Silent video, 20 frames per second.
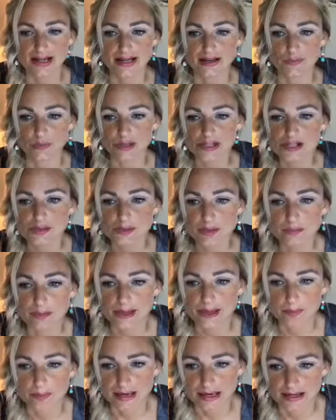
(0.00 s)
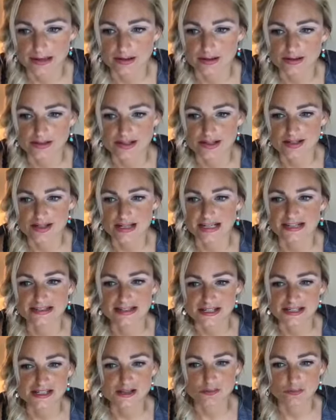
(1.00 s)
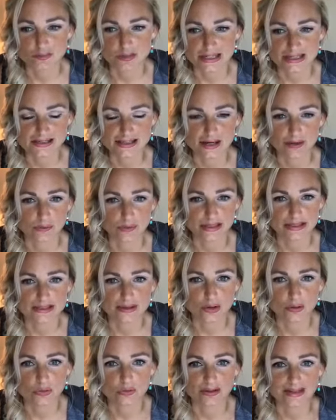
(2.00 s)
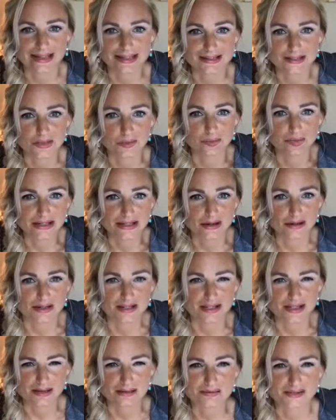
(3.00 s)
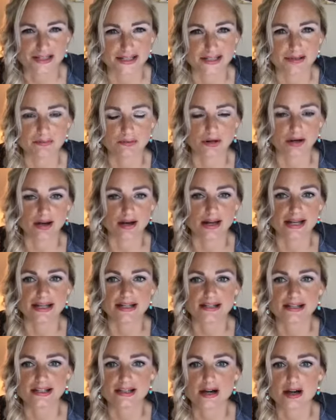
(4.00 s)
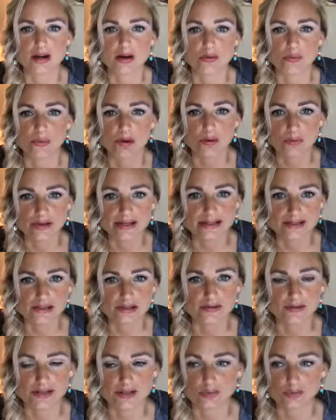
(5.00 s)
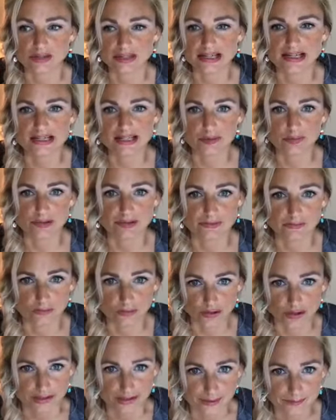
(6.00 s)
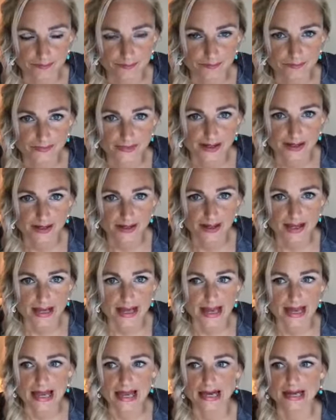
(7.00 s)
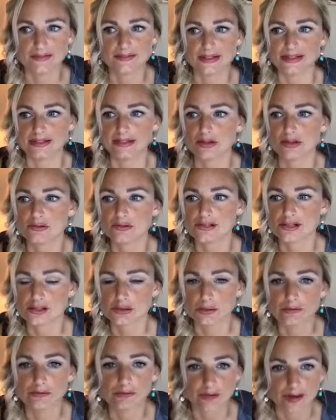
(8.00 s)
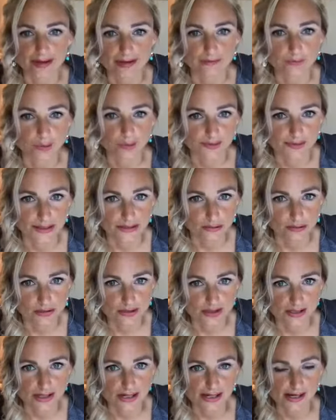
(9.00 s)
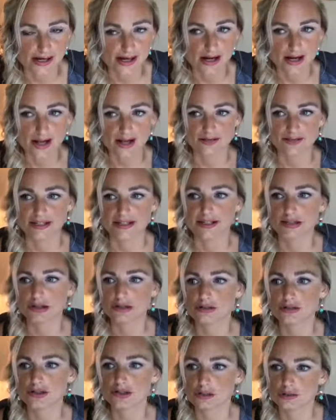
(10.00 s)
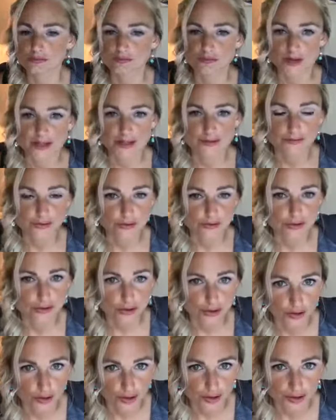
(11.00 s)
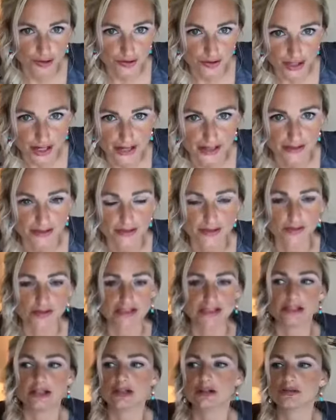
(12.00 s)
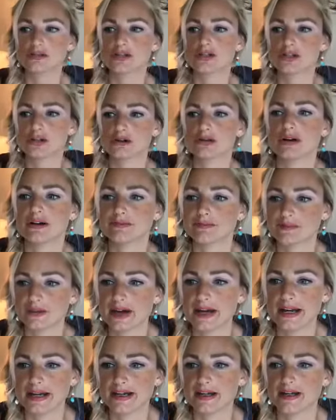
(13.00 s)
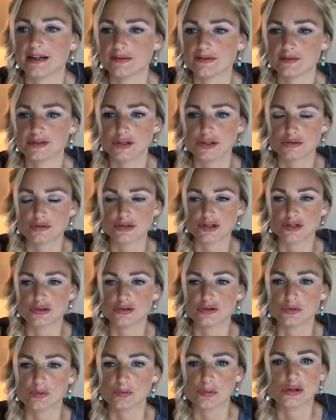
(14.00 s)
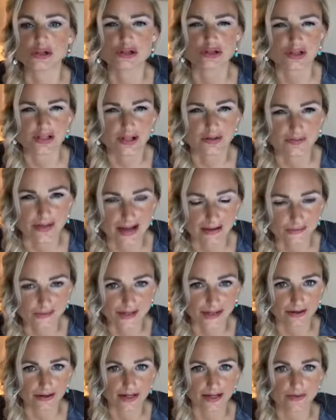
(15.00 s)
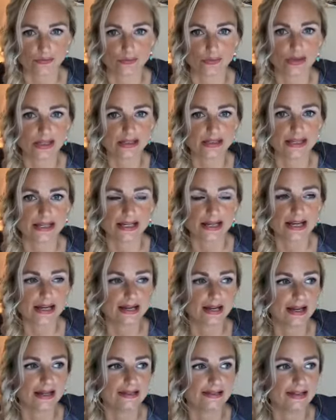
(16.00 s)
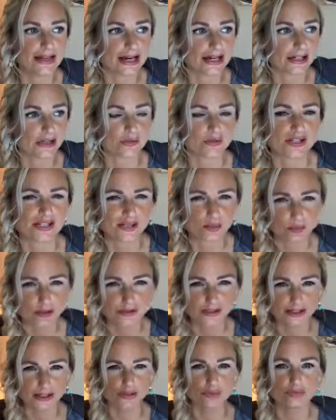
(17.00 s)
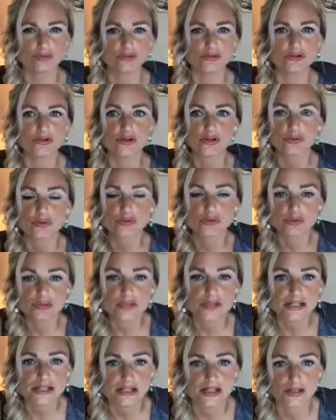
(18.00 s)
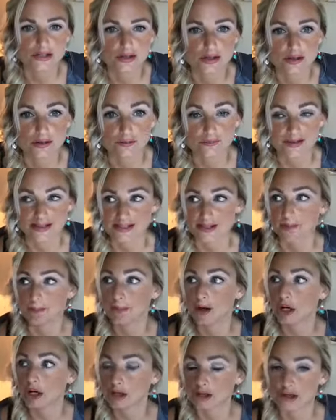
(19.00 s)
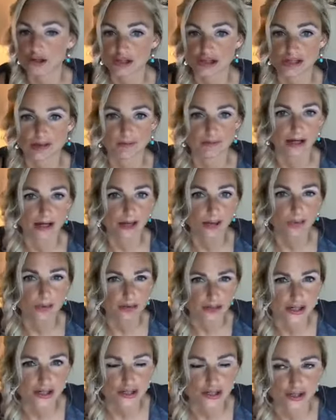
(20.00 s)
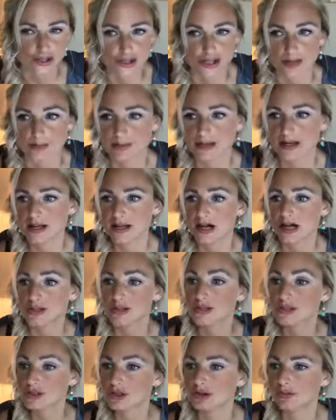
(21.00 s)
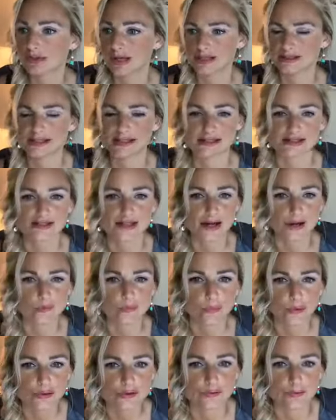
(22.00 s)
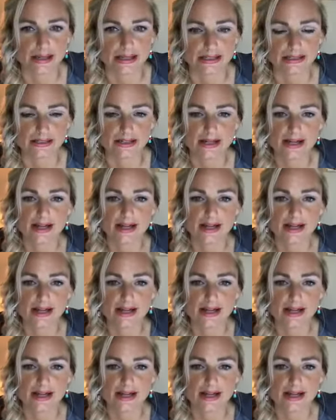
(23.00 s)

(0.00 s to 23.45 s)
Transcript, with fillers: once we break patterns it doesn't mean that we don't get to be ourselves anymore it's what we do is we get to be free and the ego is so afraid of what that looks like the ego is so afraid of you to turn on your light. Your ego is so afraid of you to put yourself out there and really connect with someone that you truly deserve that's a partnership, not a relationship, a soulmate that's not a wound mate.